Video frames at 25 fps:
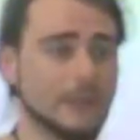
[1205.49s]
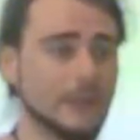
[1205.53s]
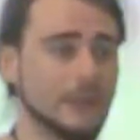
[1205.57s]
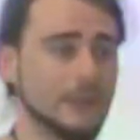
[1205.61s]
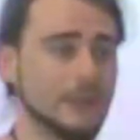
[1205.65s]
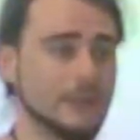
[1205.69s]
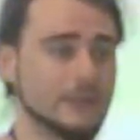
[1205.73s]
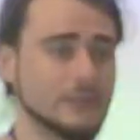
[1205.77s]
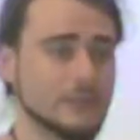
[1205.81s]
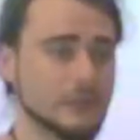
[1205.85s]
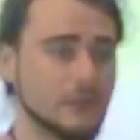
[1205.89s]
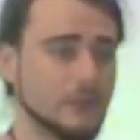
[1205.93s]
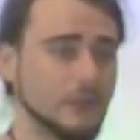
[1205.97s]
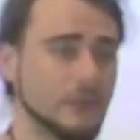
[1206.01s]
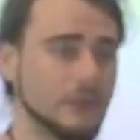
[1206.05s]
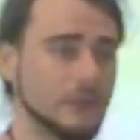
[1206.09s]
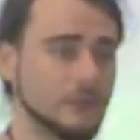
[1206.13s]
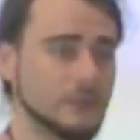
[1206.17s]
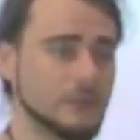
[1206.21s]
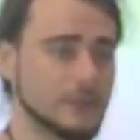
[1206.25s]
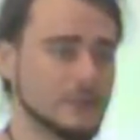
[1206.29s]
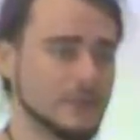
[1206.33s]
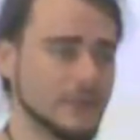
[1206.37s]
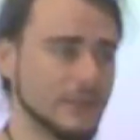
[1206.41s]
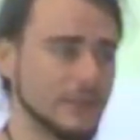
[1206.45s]
and it's
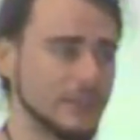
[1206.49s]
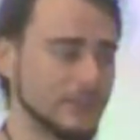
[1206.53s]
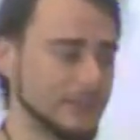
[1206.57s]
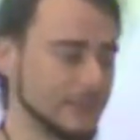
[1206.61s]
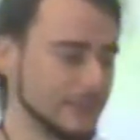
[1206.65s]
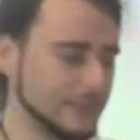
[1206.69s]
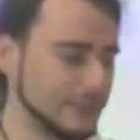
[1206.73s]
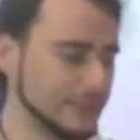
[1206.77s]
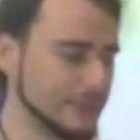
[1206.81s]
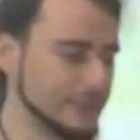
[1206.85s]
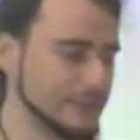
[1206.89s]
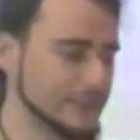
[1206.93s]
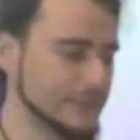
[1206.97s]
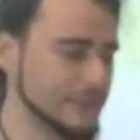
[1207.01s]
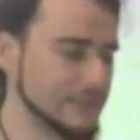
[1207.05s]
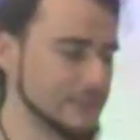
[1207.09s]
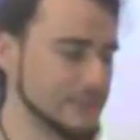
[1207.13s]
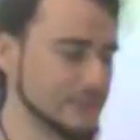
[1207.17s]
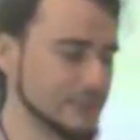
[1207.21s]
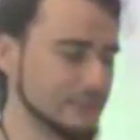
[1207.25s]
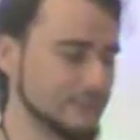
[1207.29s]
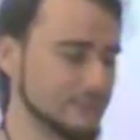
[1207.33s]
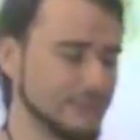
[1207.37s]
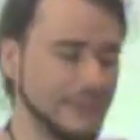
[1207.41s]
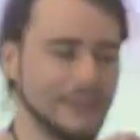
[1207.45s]
going to say that this
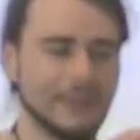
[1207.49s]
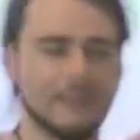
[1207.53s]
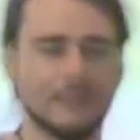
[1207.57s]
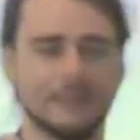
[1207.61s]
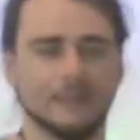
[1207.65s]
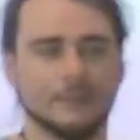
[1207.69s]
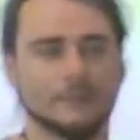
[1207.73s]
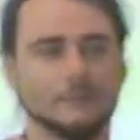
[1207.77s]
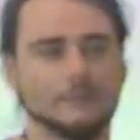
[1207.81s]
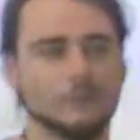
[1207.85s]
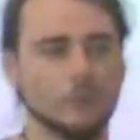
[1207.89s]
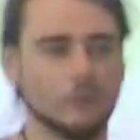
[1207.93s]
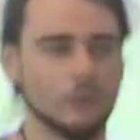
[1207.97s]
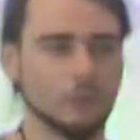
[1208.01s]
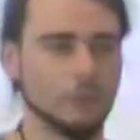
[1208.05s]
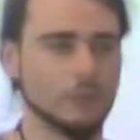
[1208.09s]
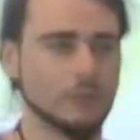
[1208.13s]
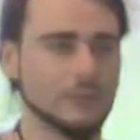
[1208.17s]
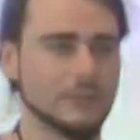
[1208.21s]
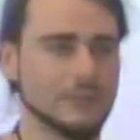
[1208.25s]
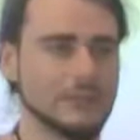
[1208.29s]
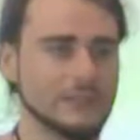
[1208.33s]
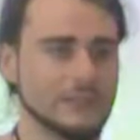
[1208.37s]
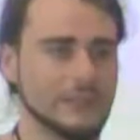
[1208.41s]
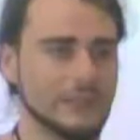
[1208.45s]
is a fake
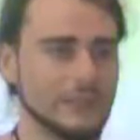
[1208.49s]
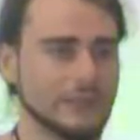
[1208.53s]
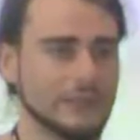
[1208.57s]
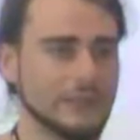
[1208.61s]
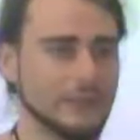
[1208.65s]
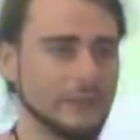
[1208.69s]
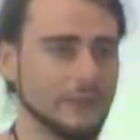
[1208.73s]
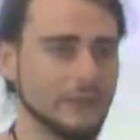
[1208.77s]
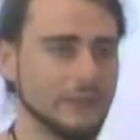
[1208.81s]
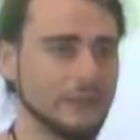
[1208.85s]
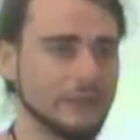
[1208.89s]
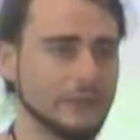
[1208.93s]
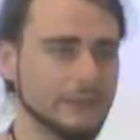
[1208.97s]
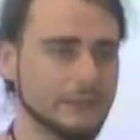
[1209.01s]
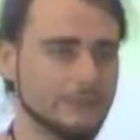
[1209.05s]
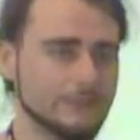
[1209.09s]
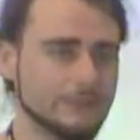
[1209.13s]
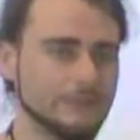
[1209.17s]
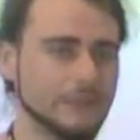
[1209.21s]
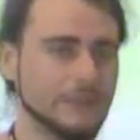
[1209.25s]
route, it's not real,